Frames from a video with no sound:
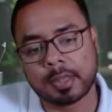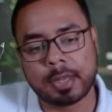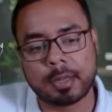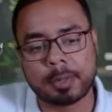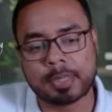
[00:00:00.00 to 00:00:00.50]

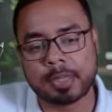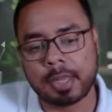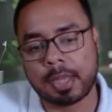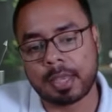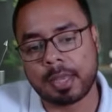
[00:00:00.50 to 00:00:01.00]
That means
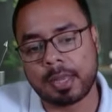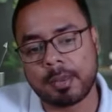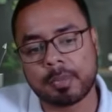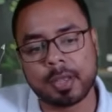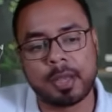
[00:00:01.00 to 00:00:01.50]
take
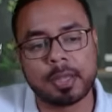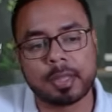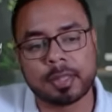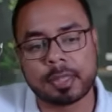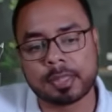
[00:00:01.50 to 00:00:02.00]
any point
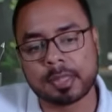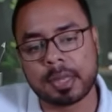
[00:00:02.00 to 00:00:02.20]
in this